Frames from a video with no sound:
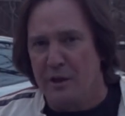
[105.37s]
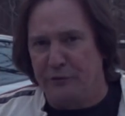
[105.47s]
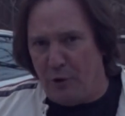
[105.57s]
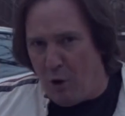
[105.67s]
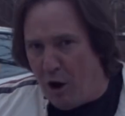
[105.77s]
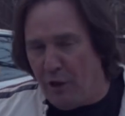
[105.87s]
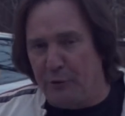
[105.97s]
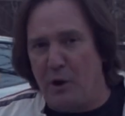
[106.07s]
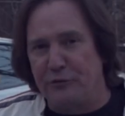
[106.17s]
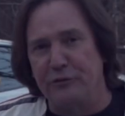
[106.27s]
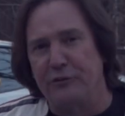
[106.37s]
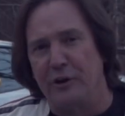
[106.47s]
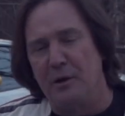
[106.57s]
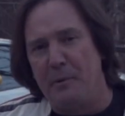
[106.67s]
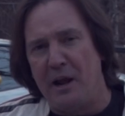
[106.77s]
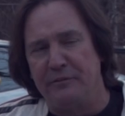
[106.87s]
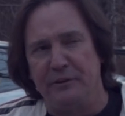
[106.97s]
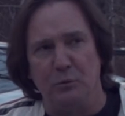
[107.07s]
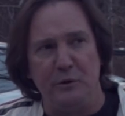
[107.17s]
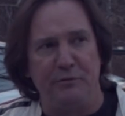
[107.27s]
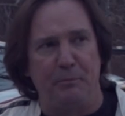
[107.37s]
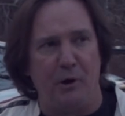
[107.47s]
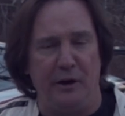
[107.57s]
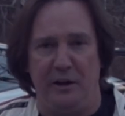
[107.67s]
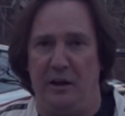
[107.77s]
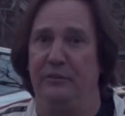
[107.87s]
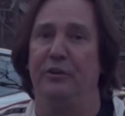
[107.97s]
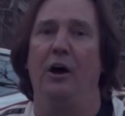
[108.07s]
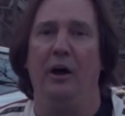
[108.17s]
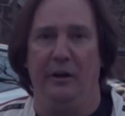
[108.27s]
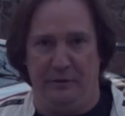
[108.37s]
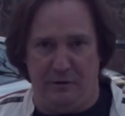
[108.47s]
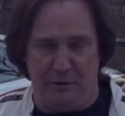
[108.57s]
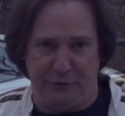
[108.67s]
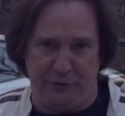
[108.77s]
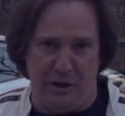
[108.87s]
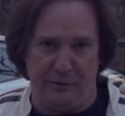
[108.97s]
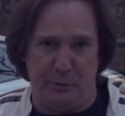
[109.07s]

So all the rust is going to come out of it. We've bought a ton of stuff.